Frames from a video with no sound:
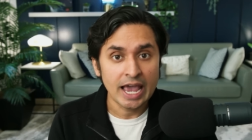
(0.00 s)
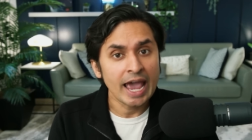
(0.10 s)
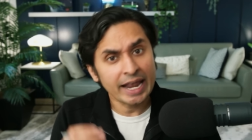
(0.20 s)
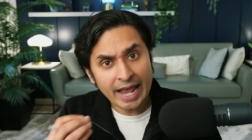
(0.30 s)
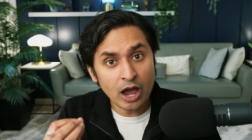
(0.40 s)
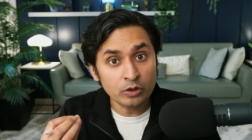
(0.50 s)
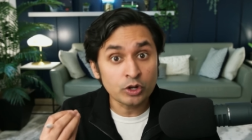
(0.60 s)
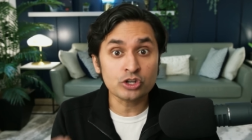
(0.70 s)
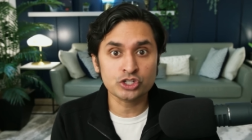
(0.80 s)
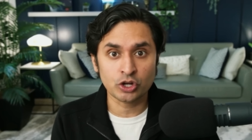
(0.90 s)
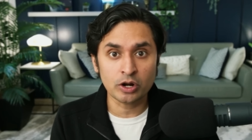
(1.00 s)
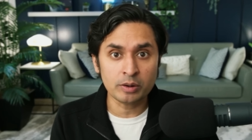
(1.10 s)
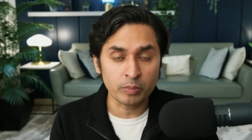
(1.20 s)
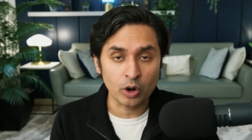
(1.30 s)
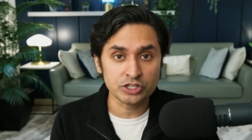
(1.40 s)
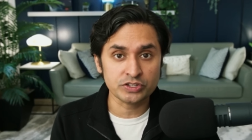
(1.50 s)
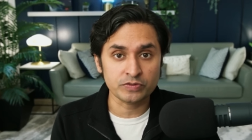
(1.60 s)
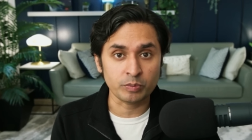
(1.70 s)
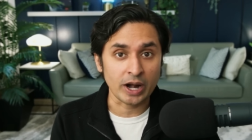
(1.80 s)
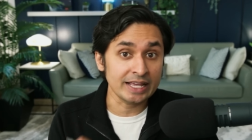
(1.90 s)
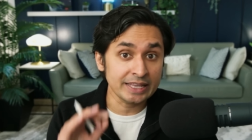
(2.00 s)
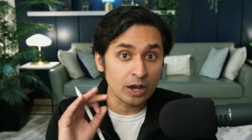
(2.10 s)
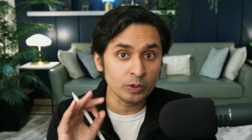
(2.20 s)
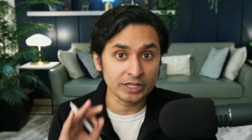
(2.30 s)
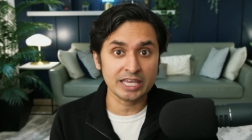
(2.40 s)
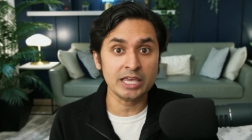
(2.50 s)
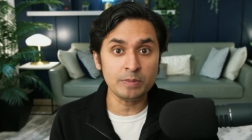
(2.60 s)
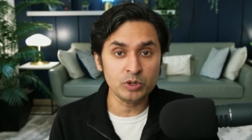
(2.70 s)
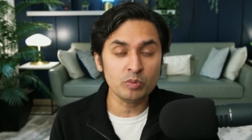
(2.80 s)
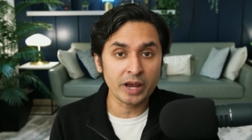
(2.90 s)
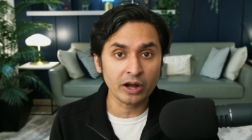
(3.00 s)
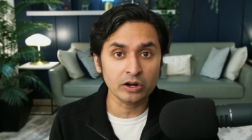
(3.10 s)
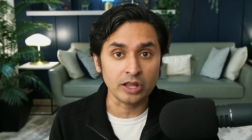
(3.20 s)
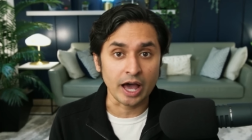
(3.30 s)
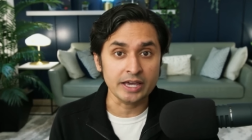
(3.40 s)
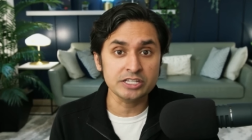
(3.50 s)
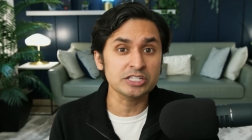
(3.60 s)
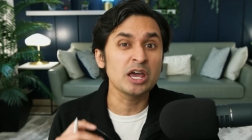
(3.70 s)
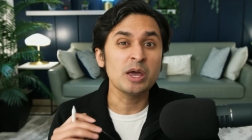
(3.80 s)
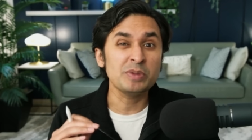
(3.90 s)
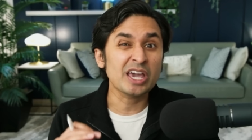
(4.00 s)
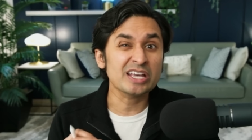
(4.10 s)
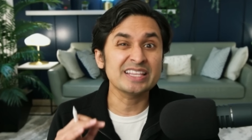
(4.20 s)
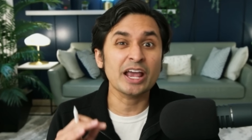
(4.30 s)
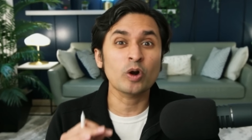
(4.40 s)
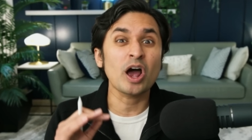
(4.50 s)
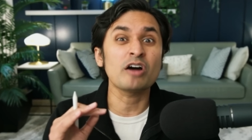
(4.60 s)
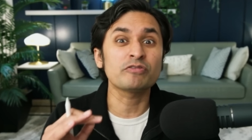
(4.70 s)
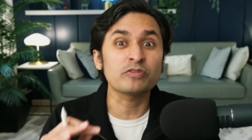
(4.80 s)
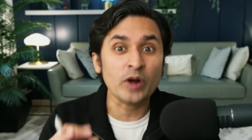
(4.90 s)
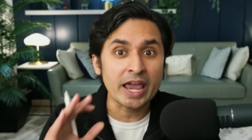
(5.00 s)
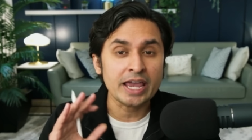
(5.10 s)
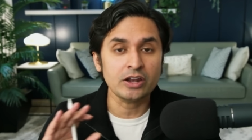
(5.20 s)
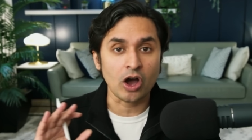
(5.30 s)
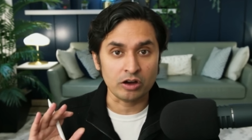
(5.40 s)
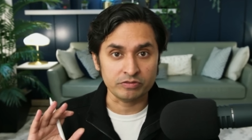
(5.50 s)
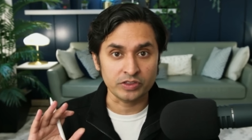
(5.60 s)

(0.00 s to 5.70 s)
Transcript: and how there are certain parts of the brain that will keep you paralyzed because they are afraid of the